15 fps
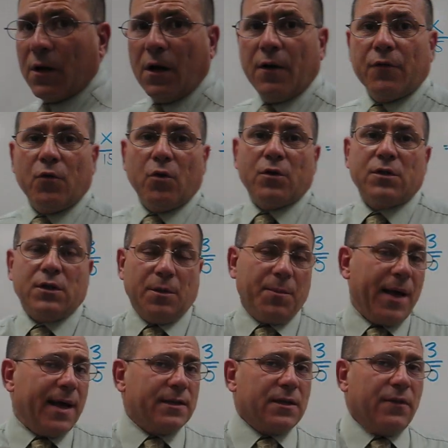of course, in the
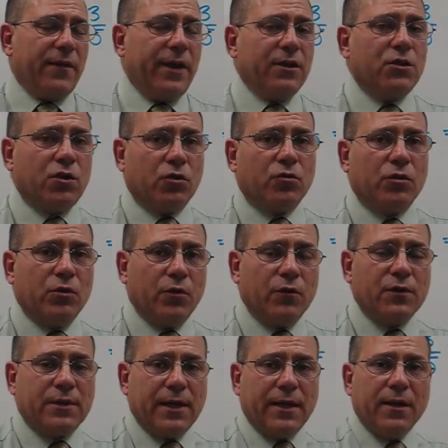past I've had children who have
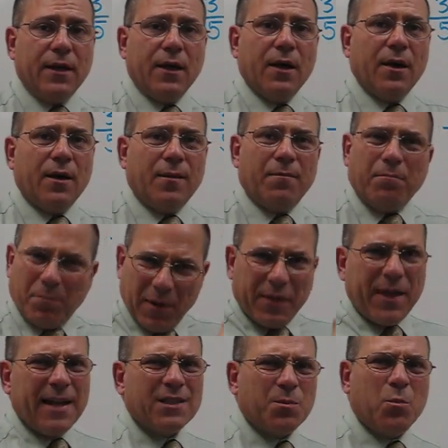said, but
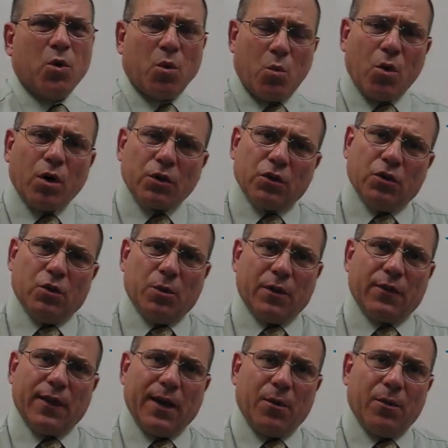that's more work to do it
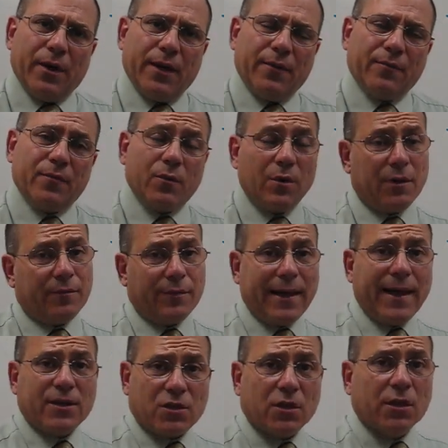that way. Well,
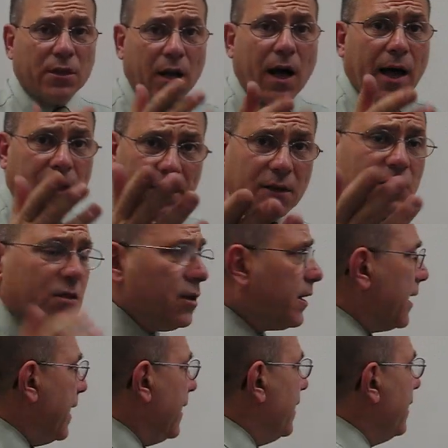actually not. Let's look
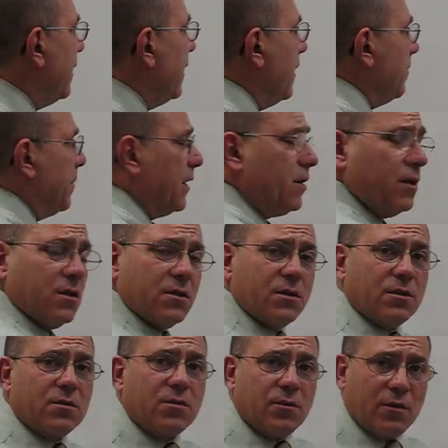at it. Because
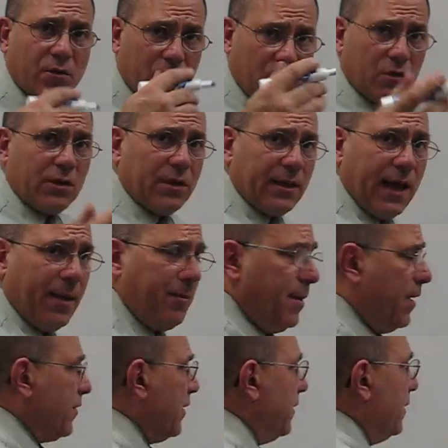using that
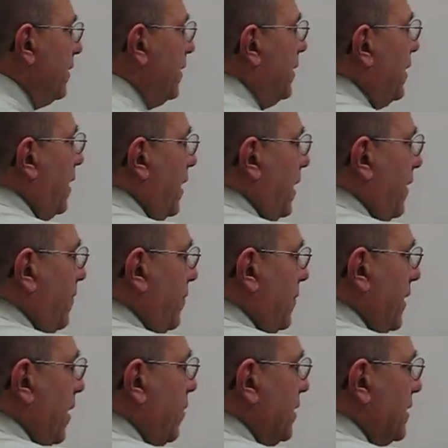method,
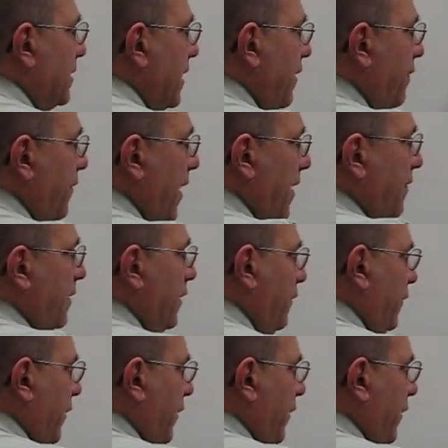they would say 5 into